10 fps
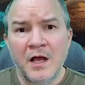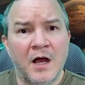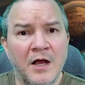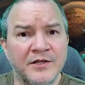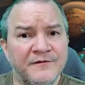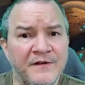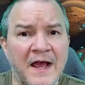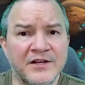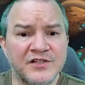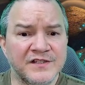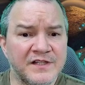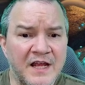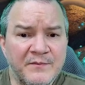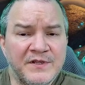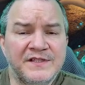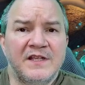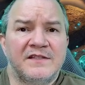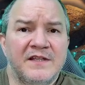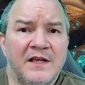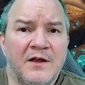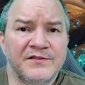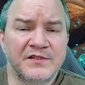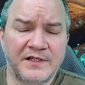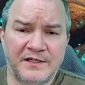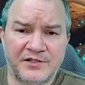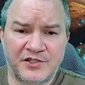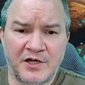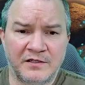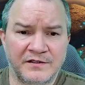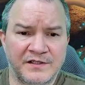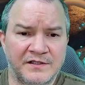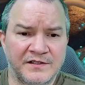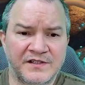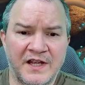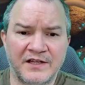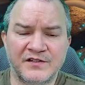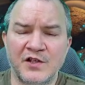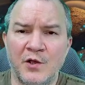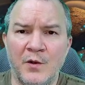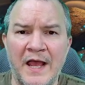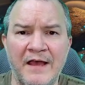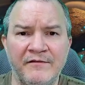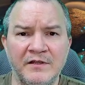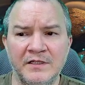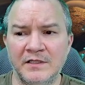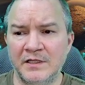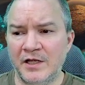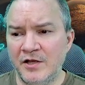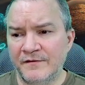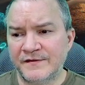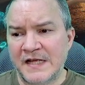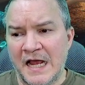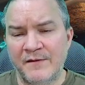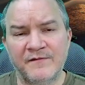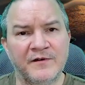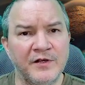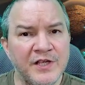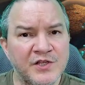your factions and the NPCs, they also need to share the stage. So having enough time for each